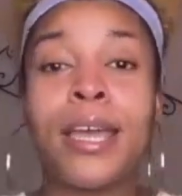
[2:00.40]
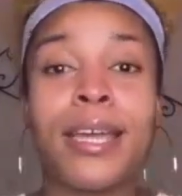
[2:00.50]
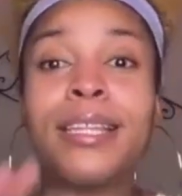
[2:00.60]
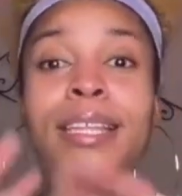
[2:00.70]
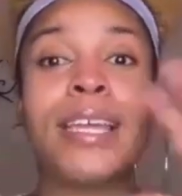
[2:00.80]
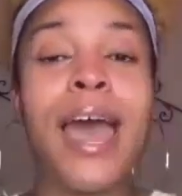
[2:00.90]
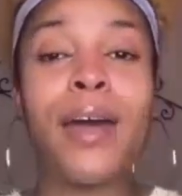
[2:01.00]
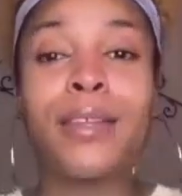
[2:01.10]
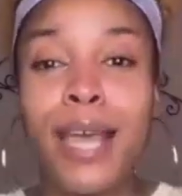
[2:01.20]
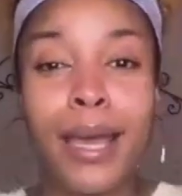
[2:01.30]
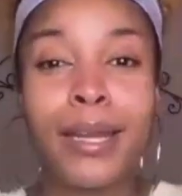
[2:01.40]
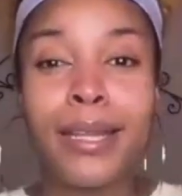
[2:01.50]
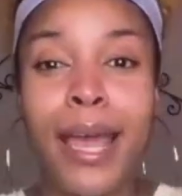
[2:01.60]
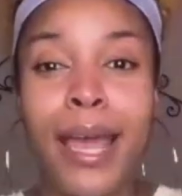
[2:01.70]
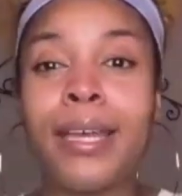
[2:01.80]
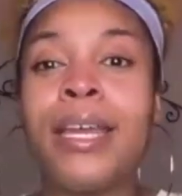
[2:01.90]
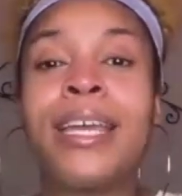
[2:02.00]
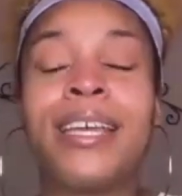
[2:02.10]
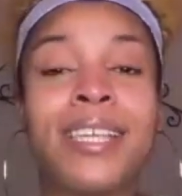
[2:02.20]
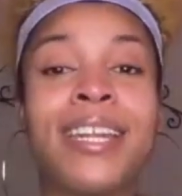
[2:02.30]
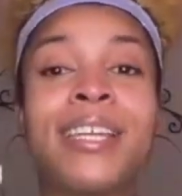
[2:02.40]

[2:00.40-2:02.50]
Anything outside of that is an